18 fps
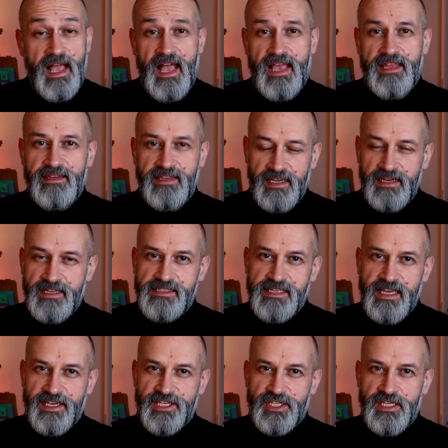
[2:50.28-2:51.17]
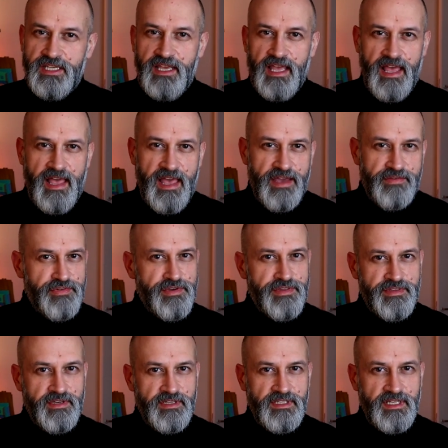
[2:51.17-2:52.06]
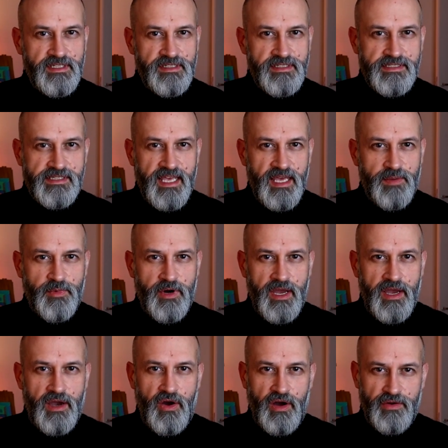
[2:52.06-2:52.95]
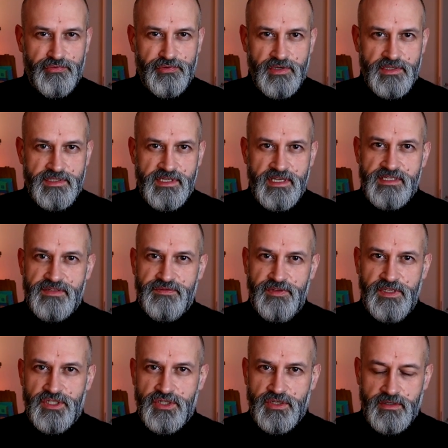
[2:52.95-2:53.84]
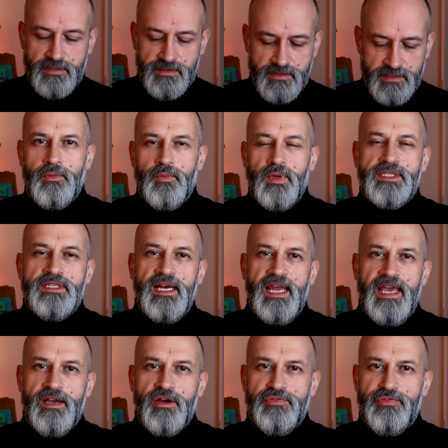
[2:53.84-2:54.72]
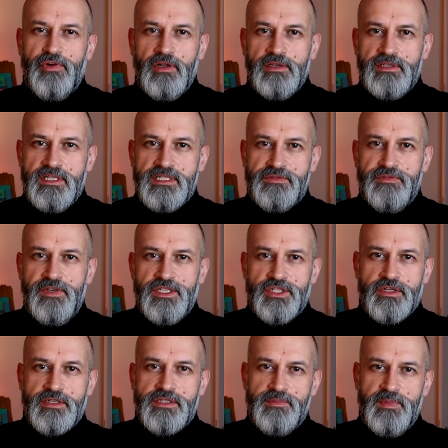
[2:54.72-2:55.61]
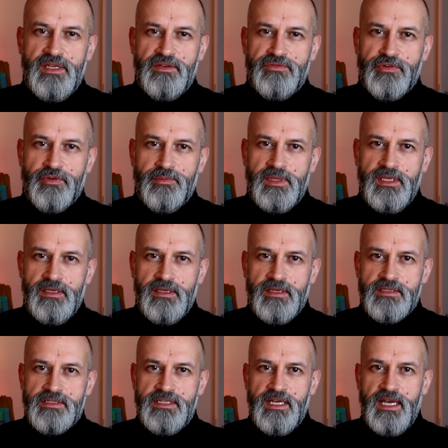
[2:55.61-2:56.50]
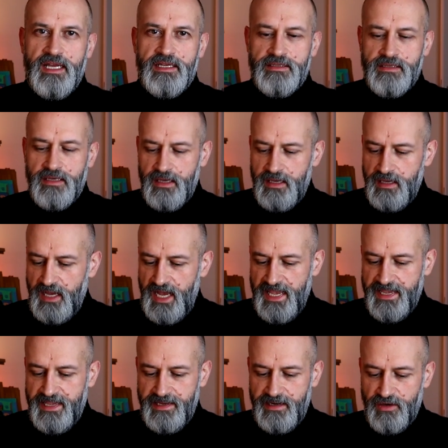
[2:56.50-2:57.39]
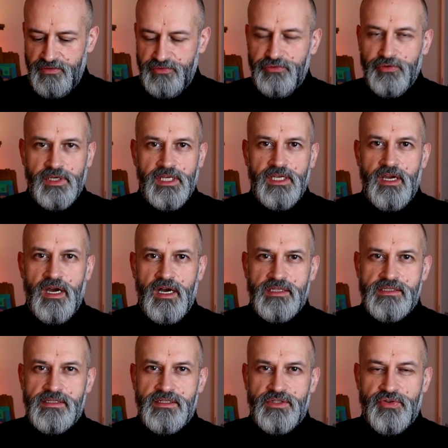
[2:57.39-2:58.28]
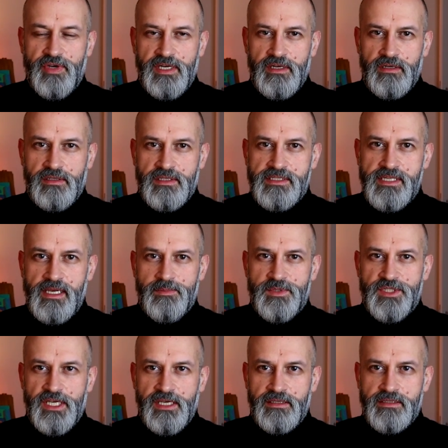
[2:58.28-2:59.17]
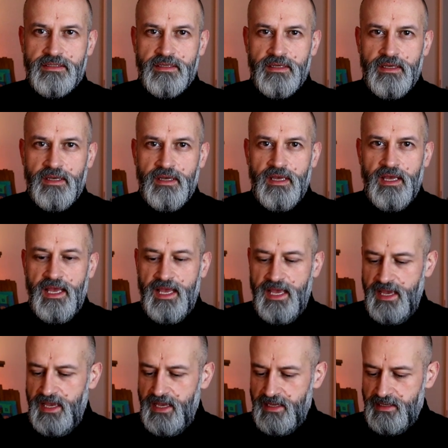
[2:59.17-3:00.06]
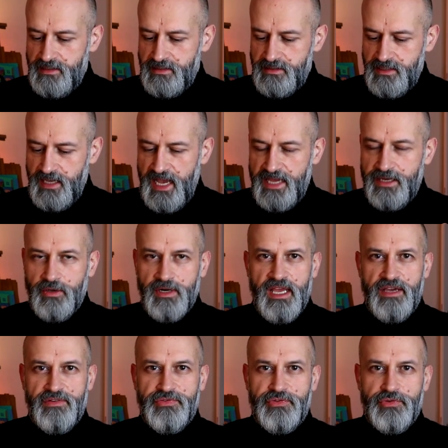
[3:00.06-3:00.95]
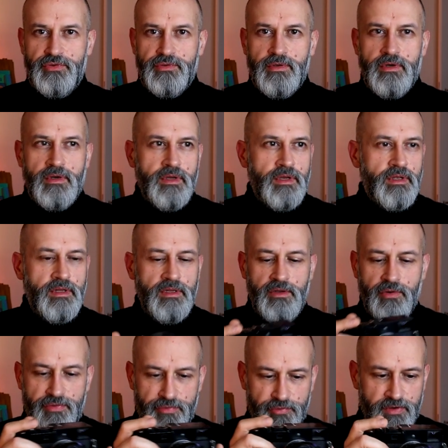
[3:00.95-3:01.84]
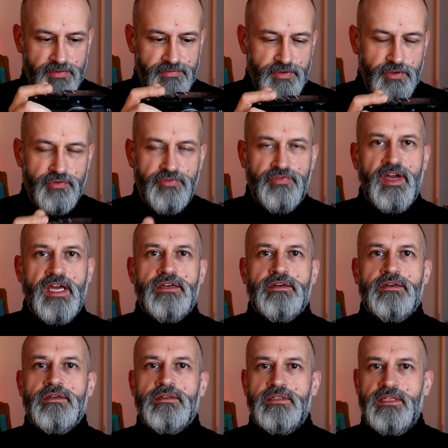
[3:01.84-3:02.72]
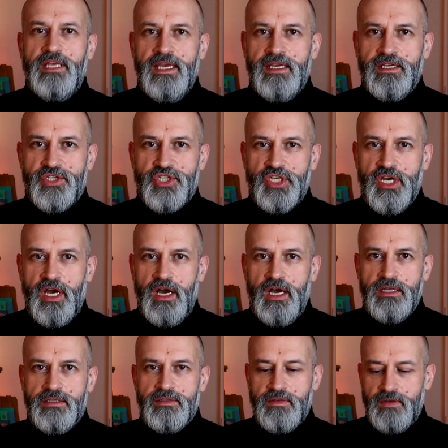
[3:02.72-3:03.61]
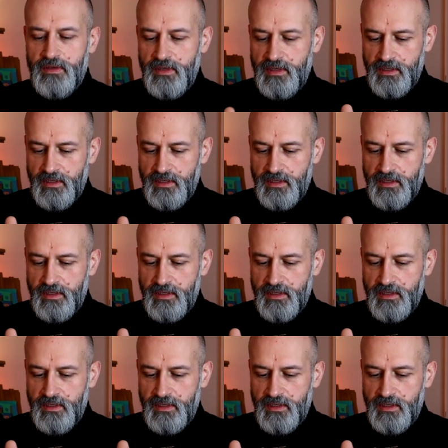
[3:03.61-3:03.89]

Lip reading: And that is actually everything that this camera offers as features. What the lack of all these features mean for me is that I cannot fully concentrate on the subject and I don't have to look through the viewfinder, take a shot,